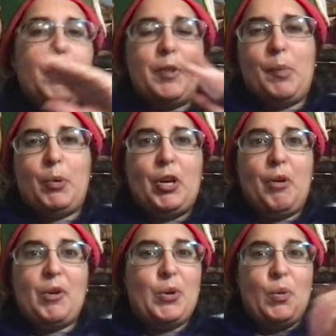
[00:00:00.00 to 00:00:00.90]
only
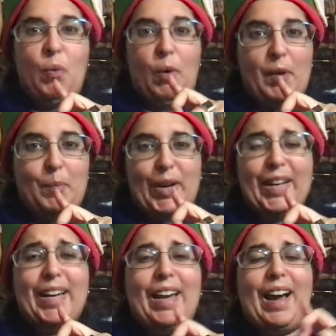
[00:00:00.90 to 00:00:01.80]
pre-ordered one
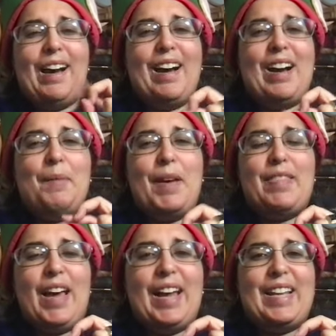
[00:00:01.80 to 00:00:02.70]
book, and
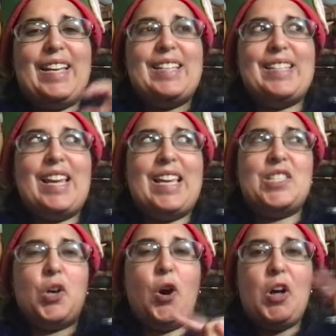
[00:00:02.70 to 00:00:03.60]
that is
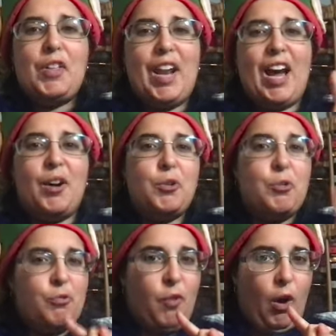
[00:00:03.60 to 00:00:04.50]
It's All in How
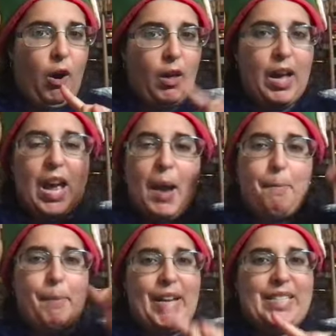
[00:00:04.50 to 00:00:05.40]
You Fall
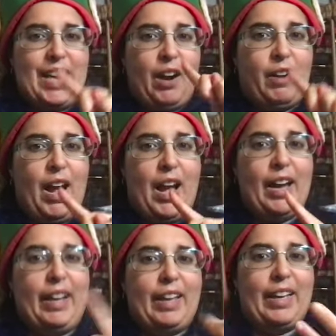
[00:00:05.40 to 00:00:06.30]
by Sarah
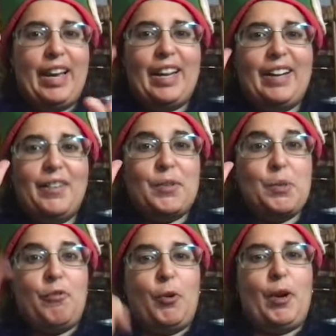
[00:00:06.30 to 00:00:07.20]
Henning. Here is
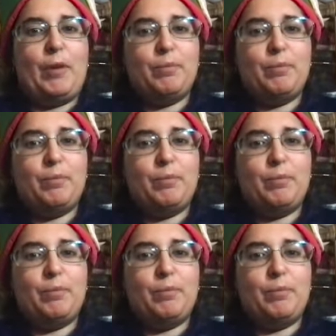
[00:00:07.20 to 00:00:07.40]
a photo.